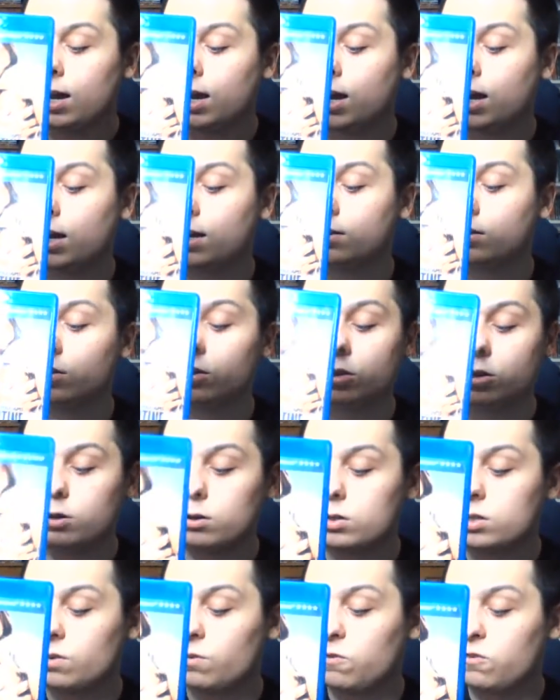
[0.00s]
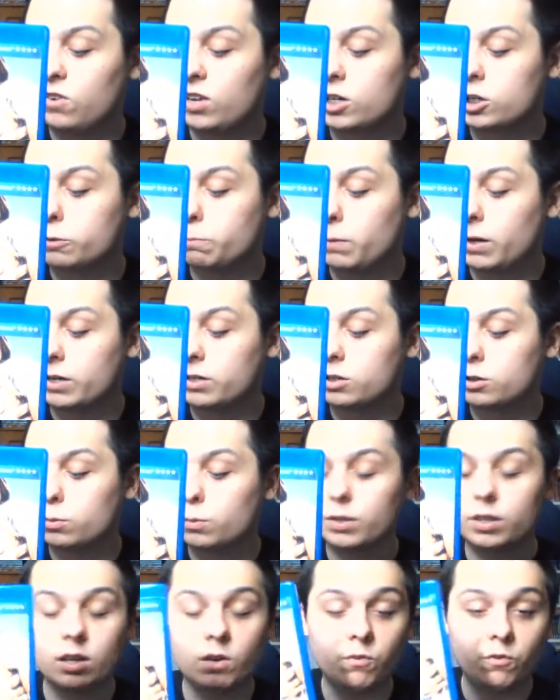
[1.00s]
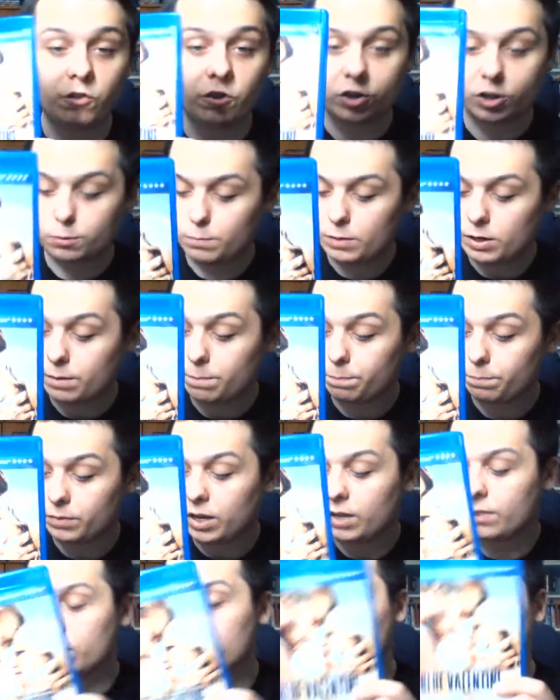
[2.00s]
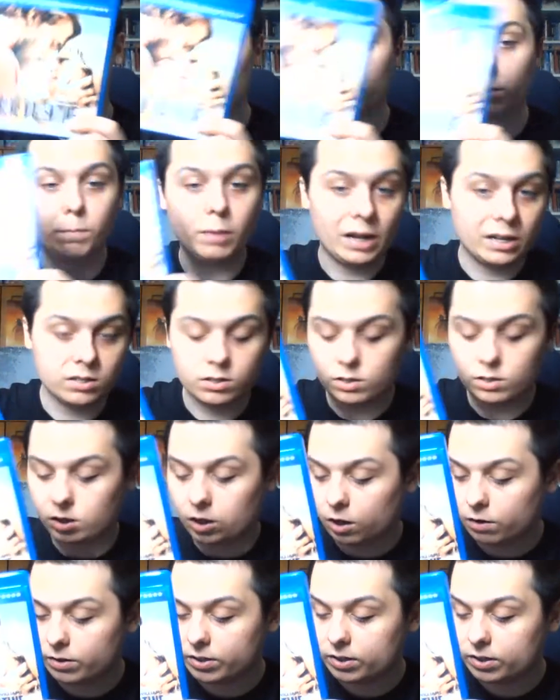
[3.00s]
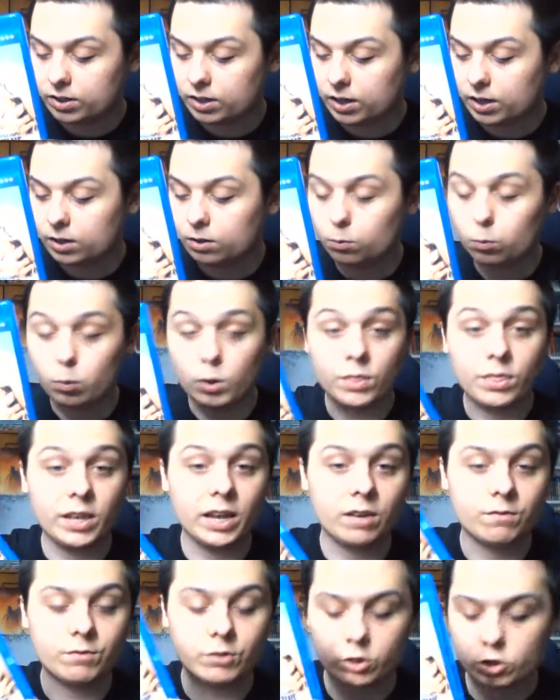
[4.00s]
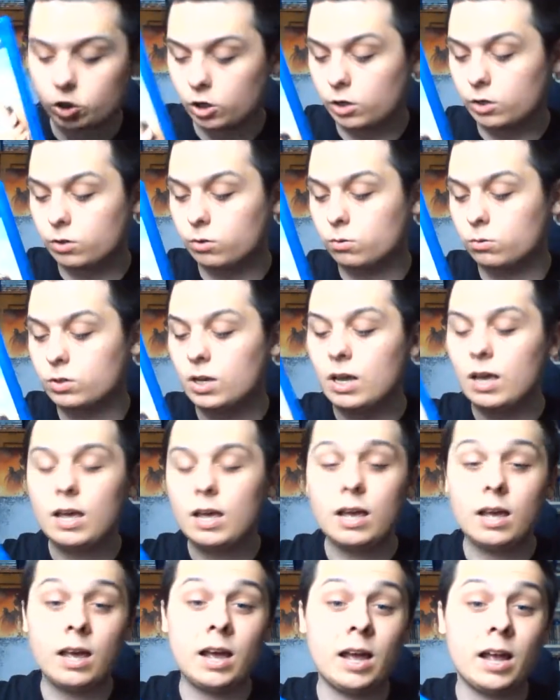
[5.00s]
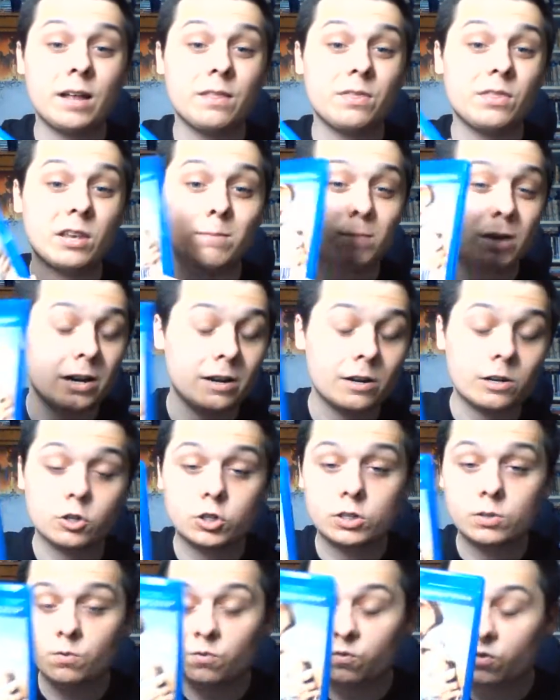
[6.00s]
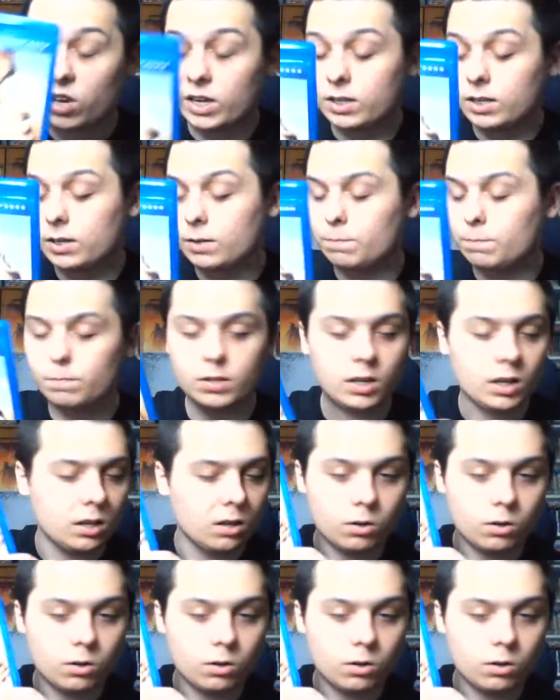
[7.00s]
And the use of flashbacks to when they first met, and then going back to the current day when they have a child and their marriage is failing,